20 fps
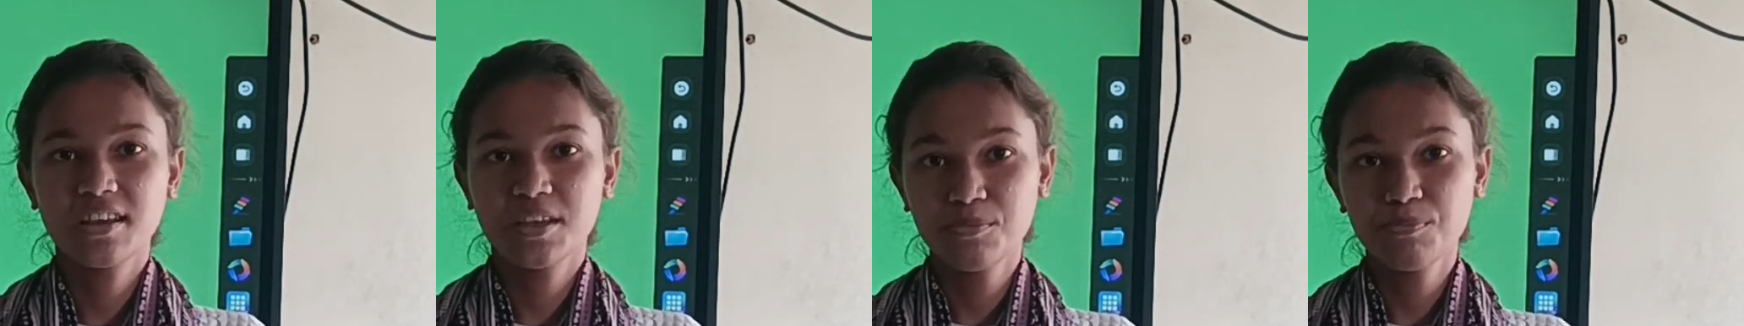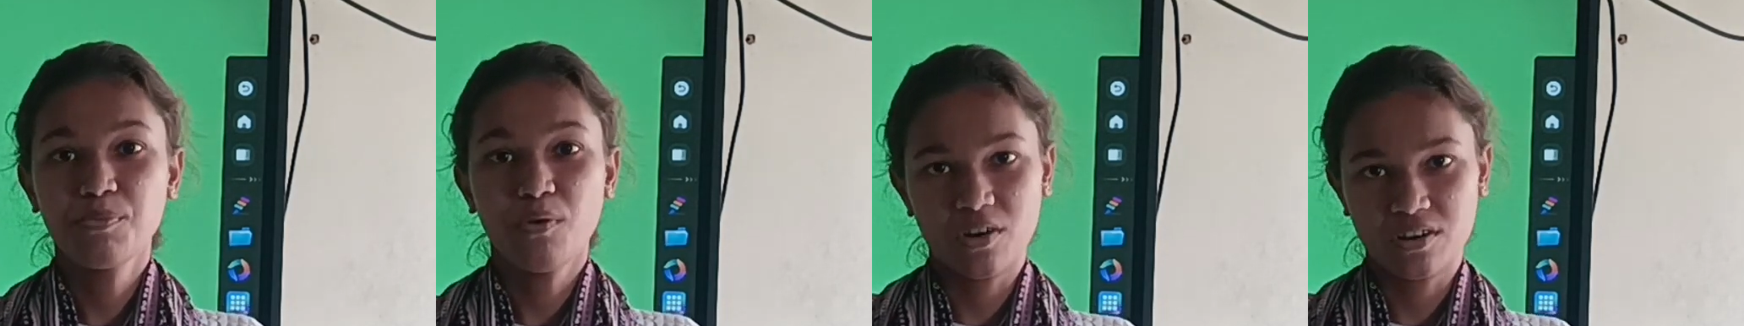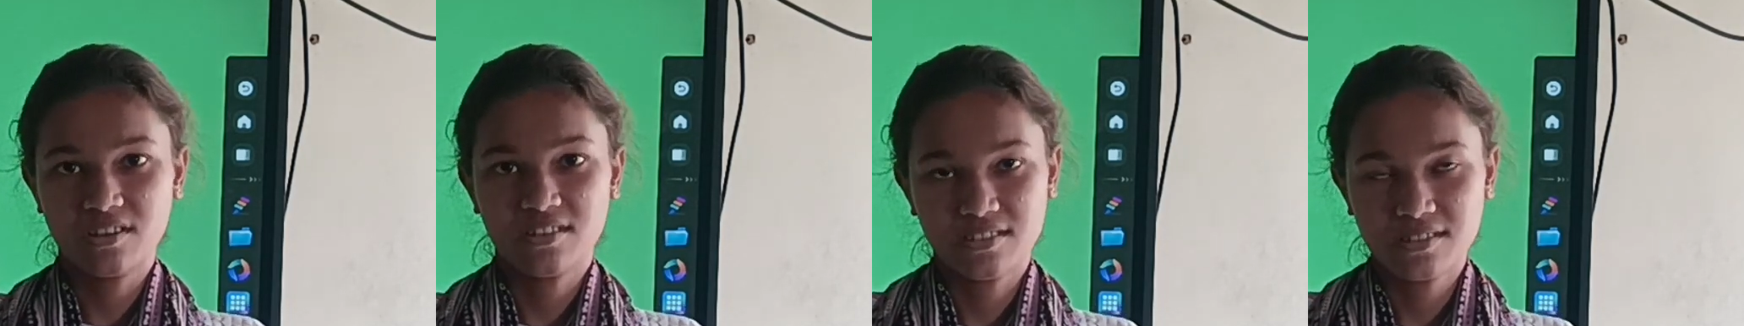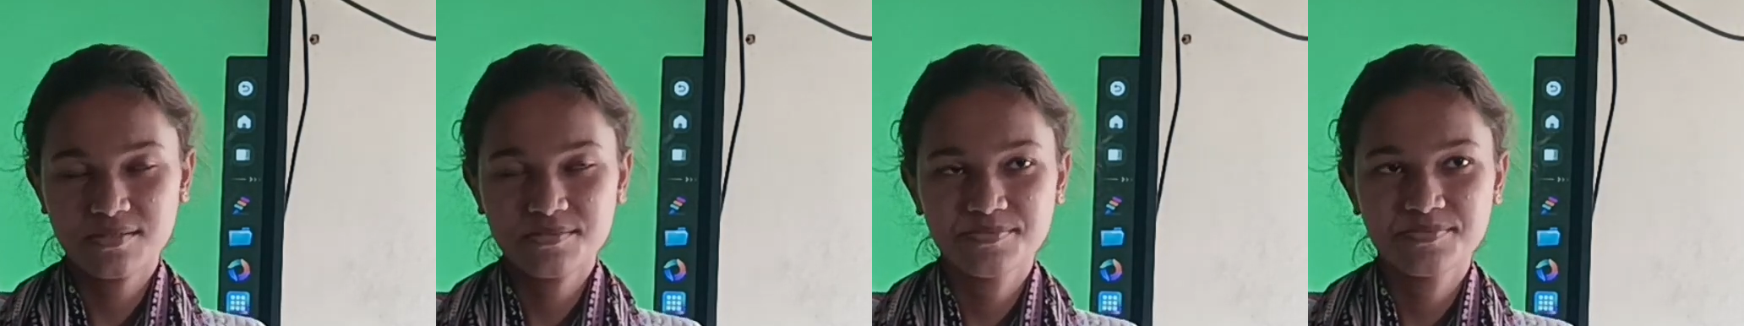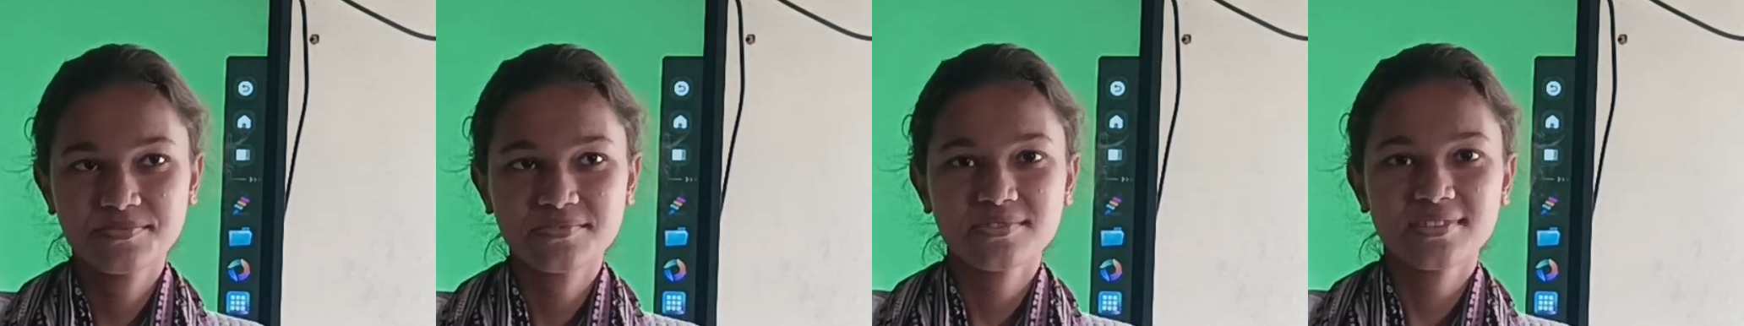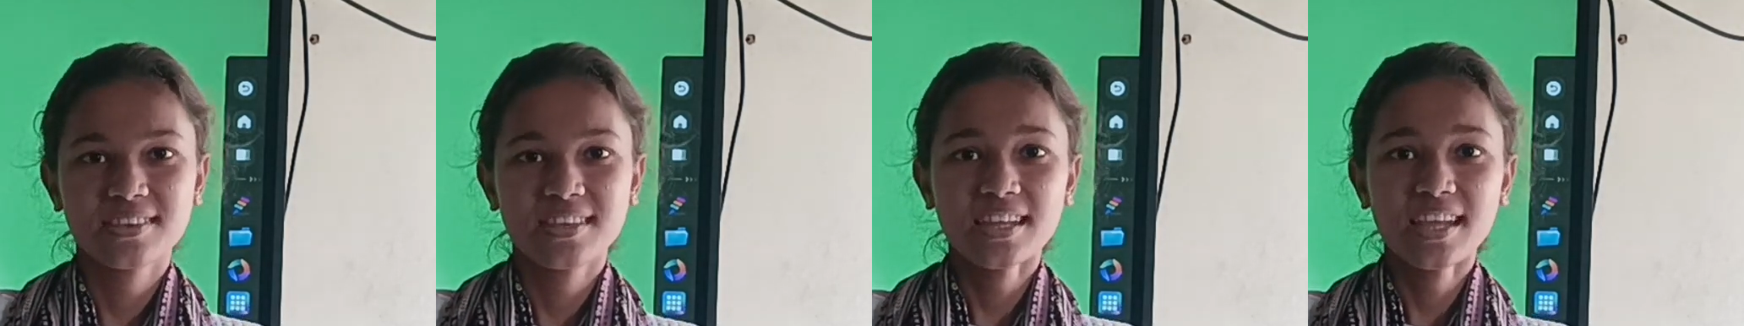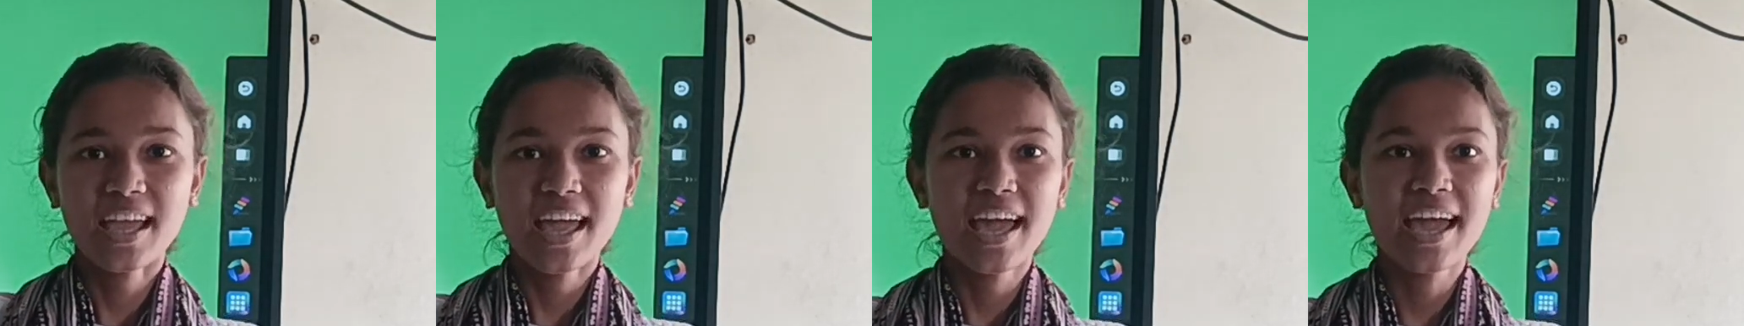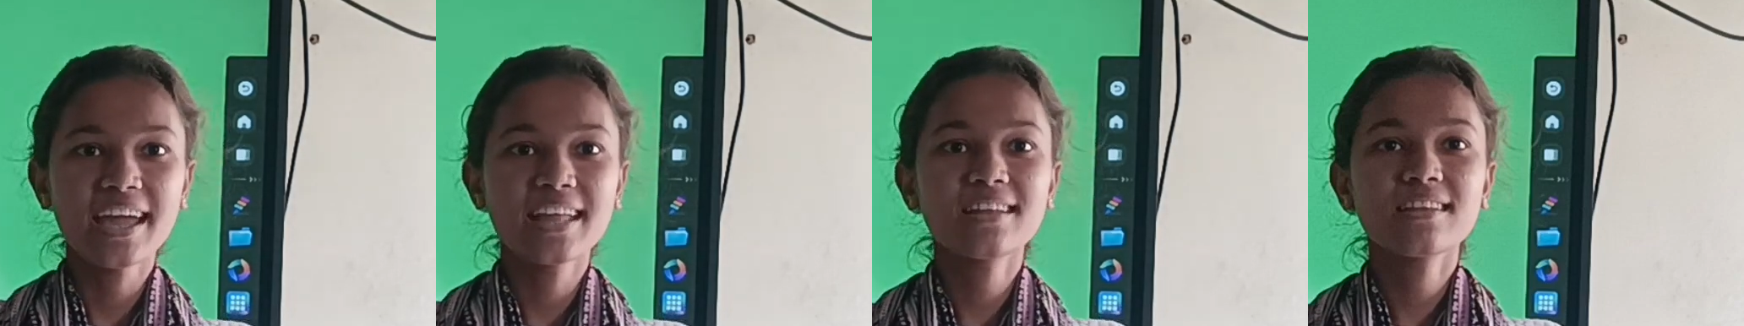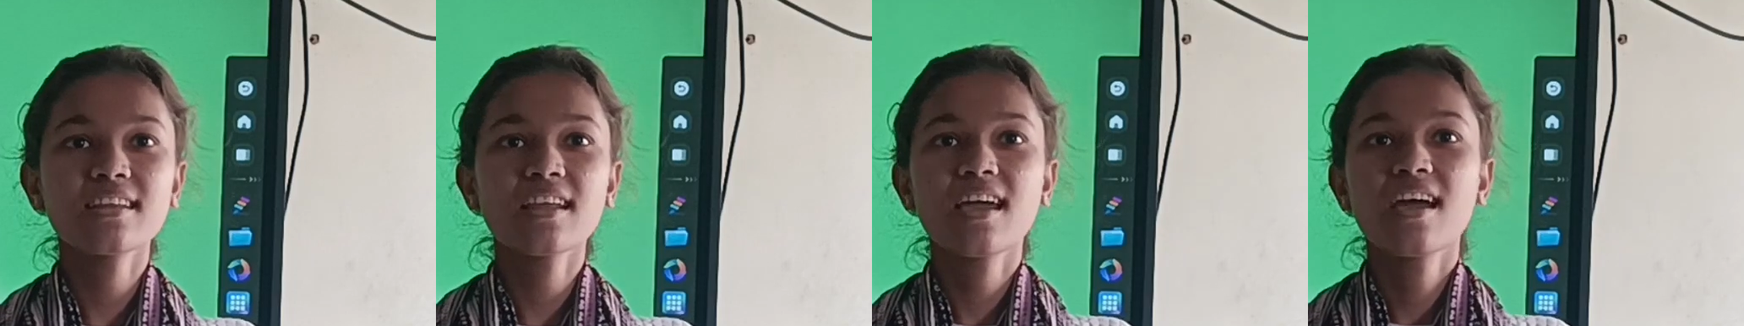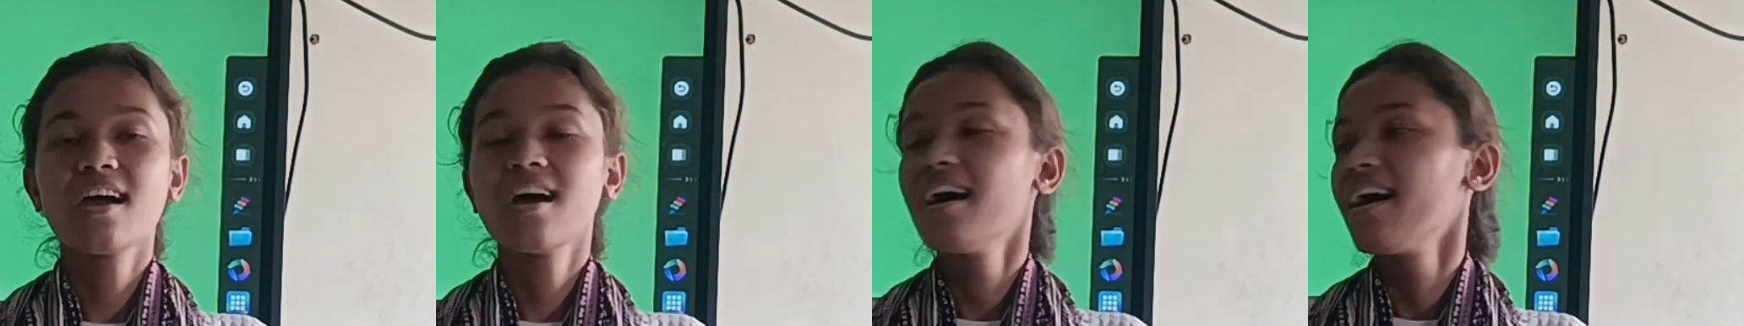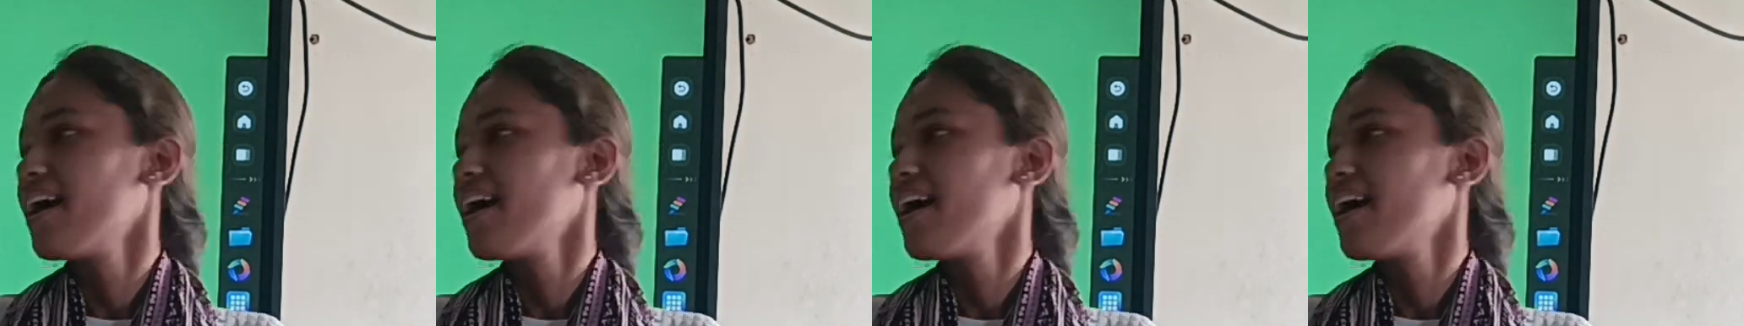important. And